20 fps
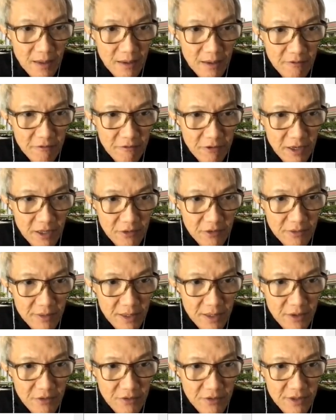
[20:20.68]
first
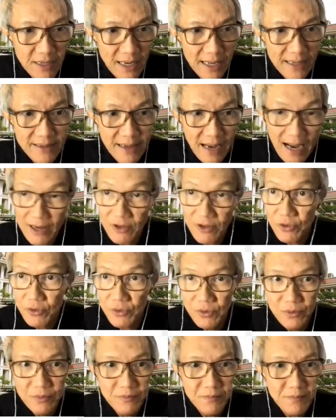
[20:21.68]
is select the R2,
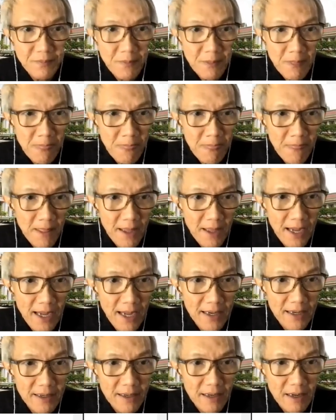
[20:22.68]

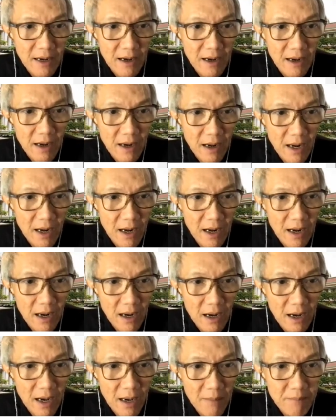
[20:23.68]
and
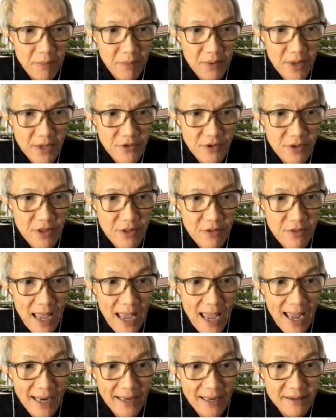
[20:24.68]
operation is
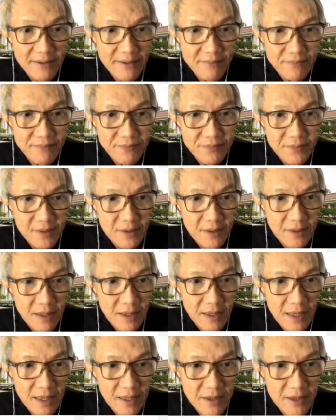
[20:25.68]
add.
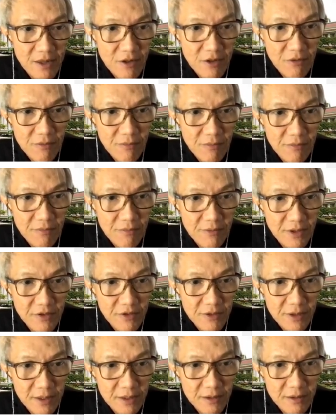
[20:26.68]
It is the
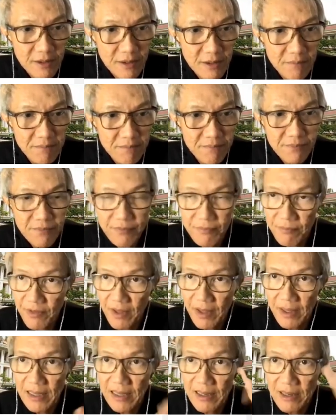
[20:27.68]
certain,
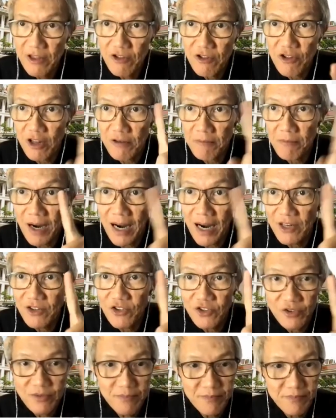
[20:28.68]
it is not
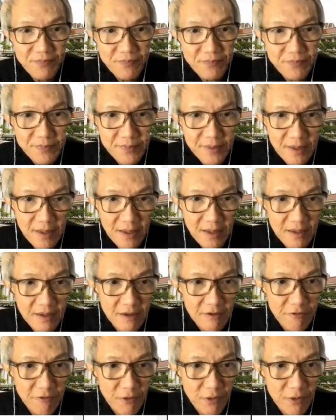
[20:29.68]
branch. The
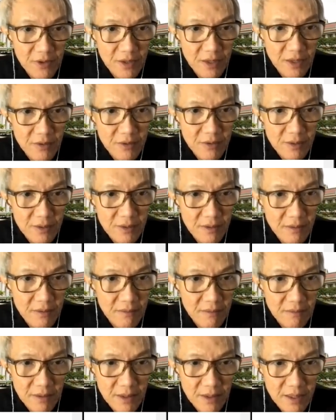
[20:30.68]
fourth is
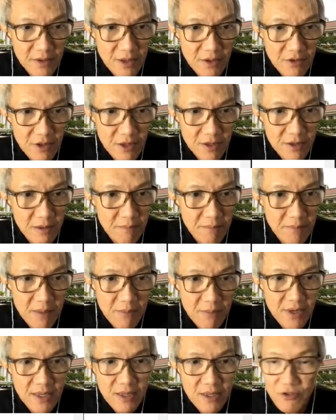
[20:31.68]
it is not a
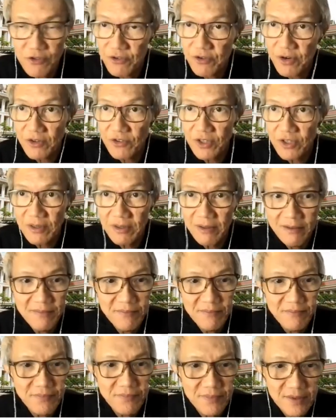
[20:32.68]
memory instruction,
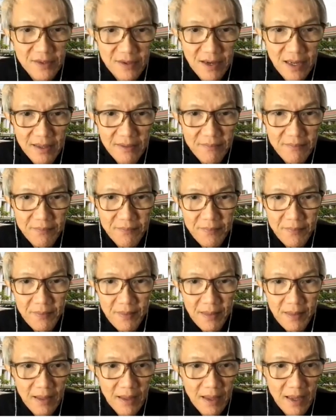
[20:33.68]
right?
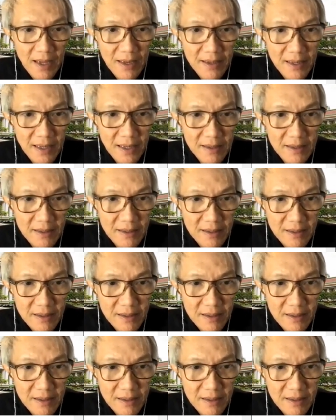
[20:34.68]
And then